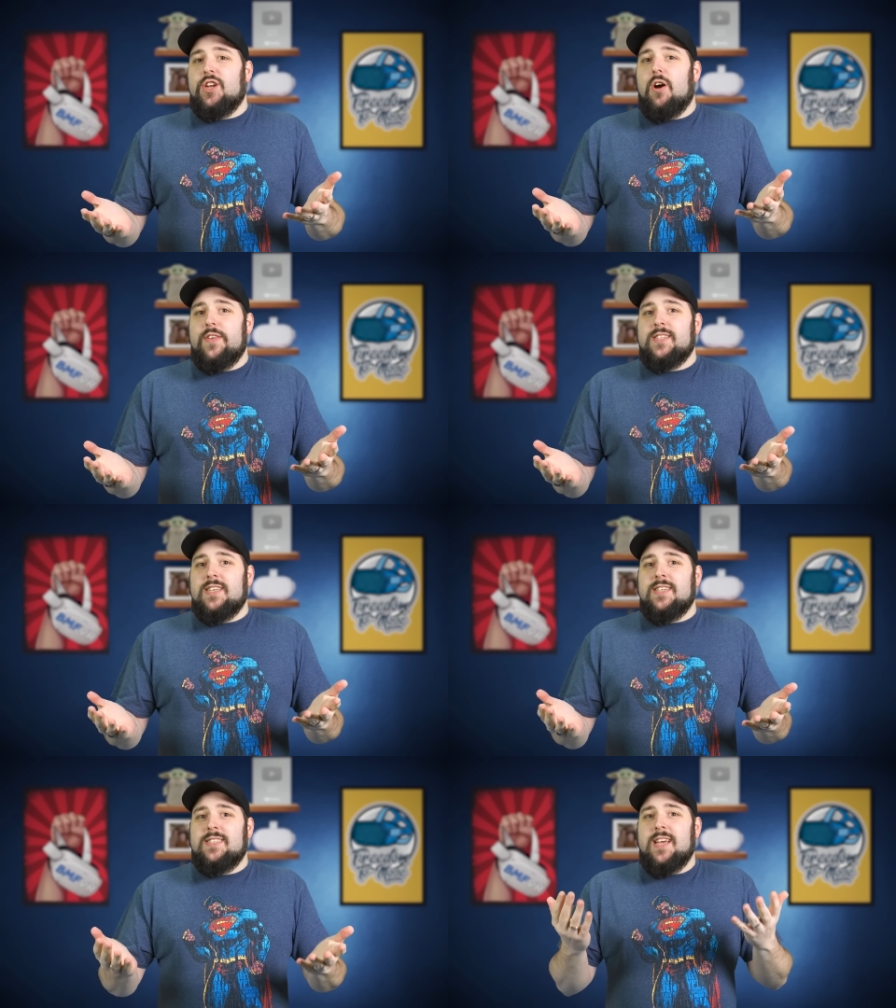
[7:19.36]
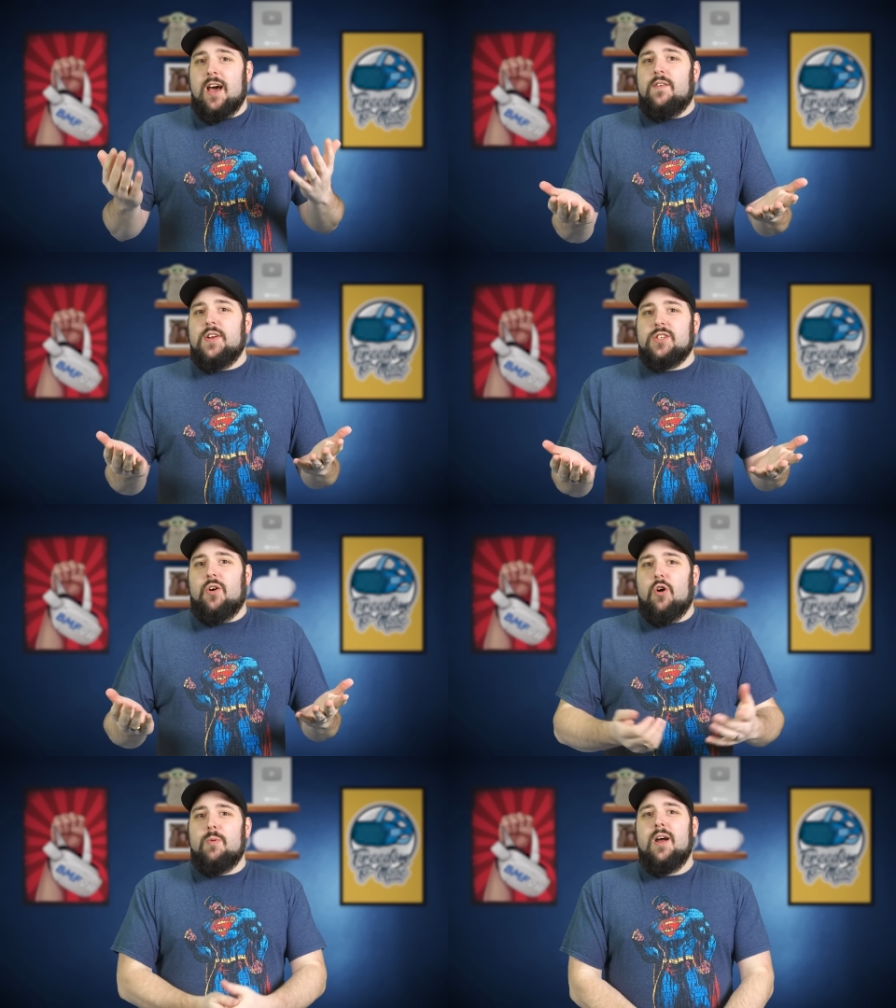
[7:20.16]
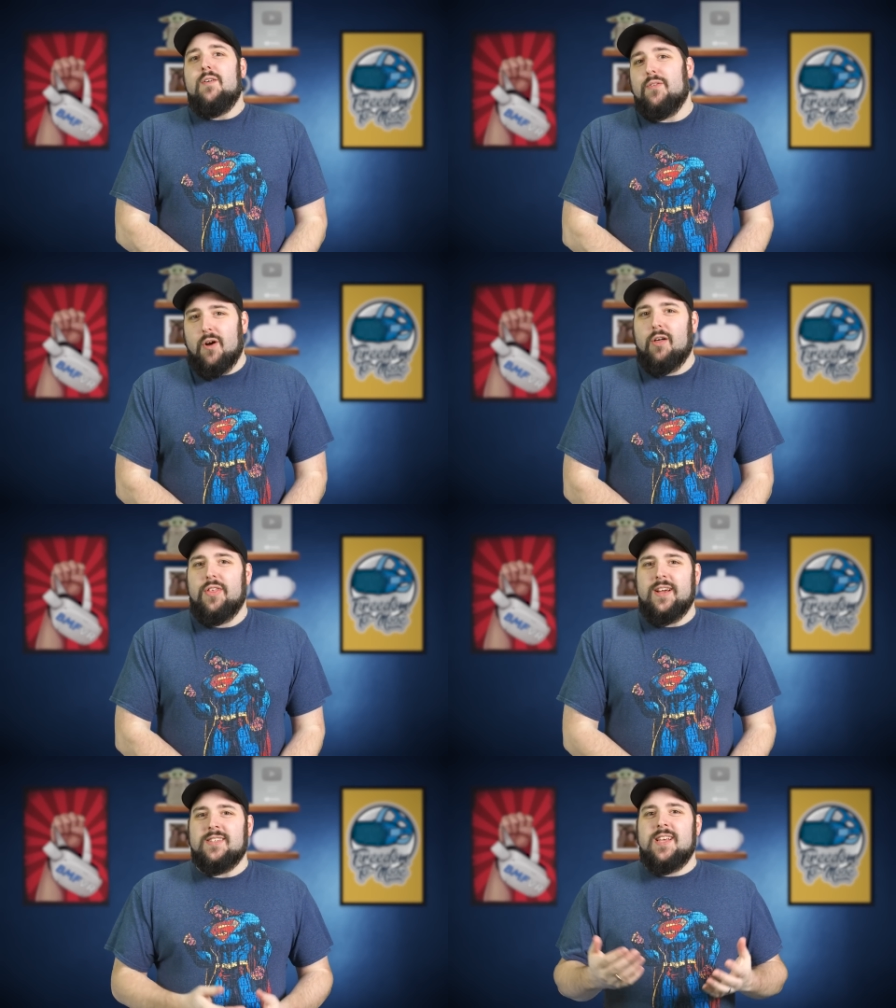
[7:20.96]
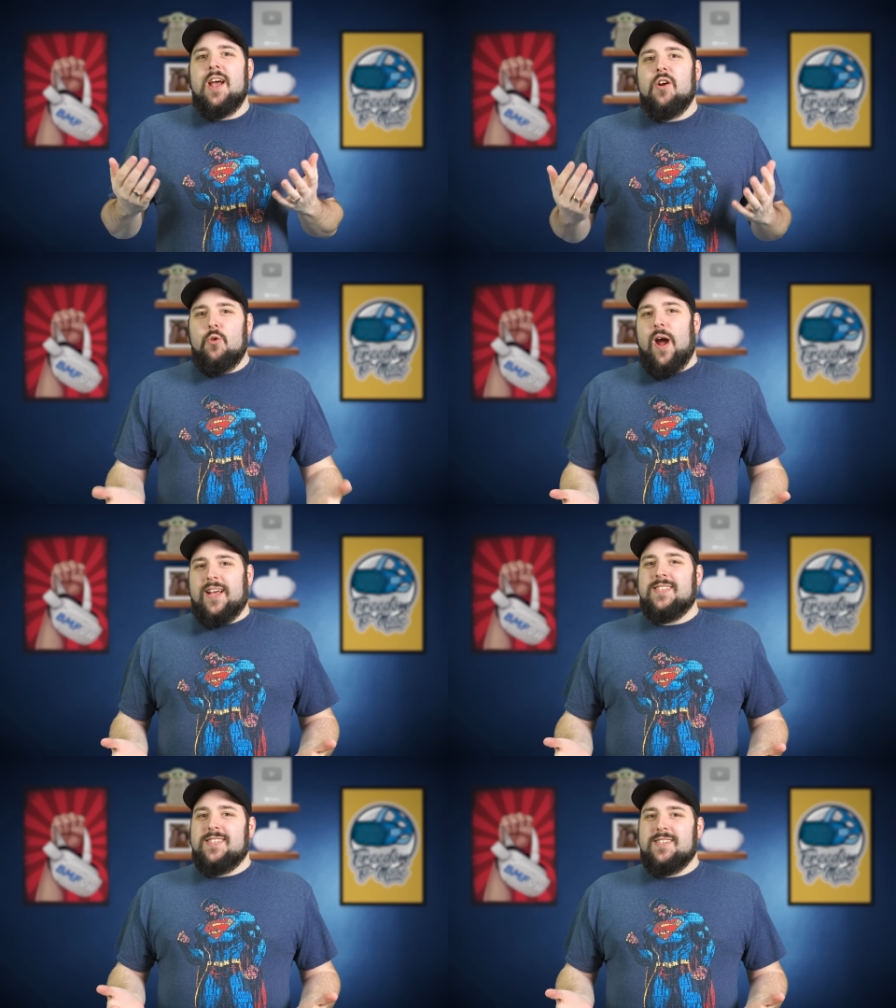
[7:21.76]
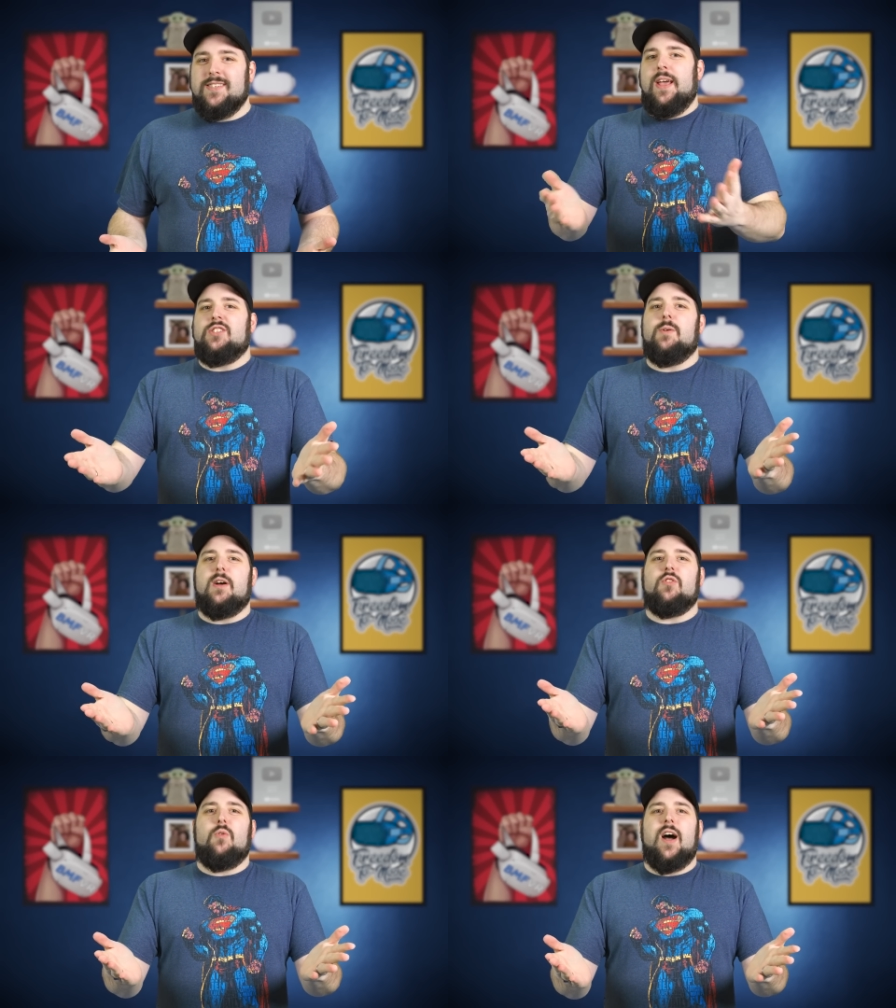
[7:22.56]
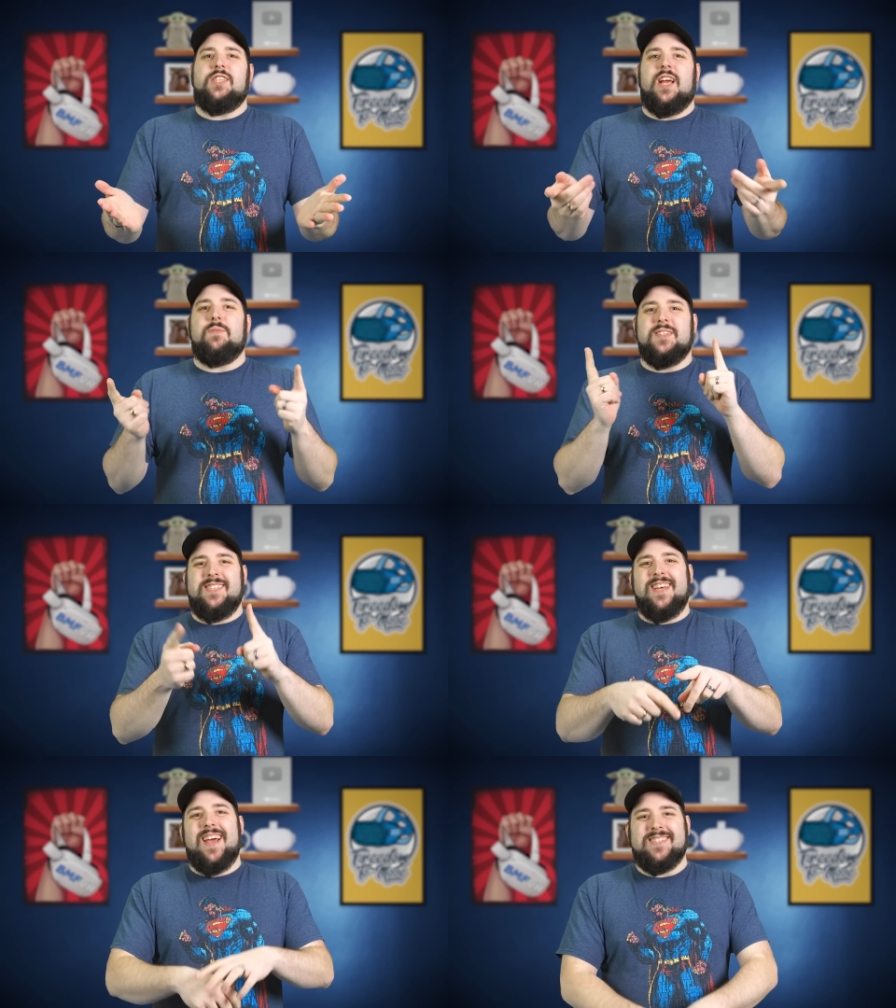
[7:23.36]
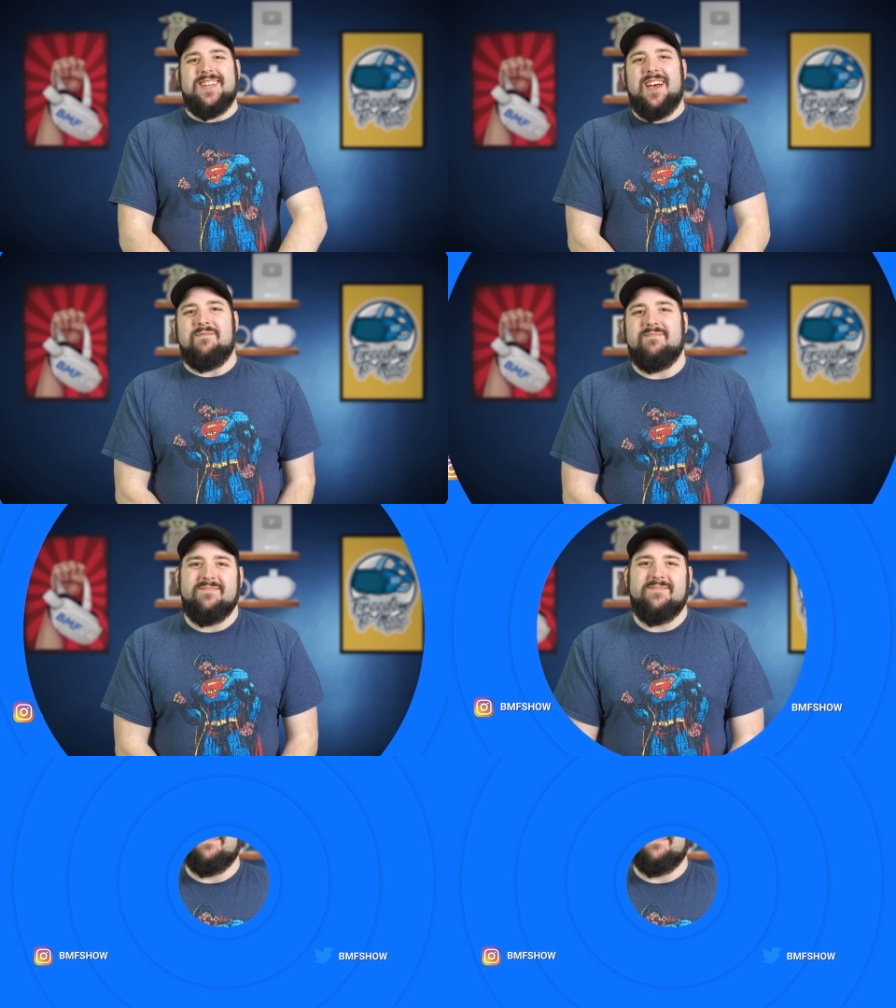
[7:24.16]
you know, this is the unofficial home for all things Quest. Thanks so much for watching, and we'll see you next time.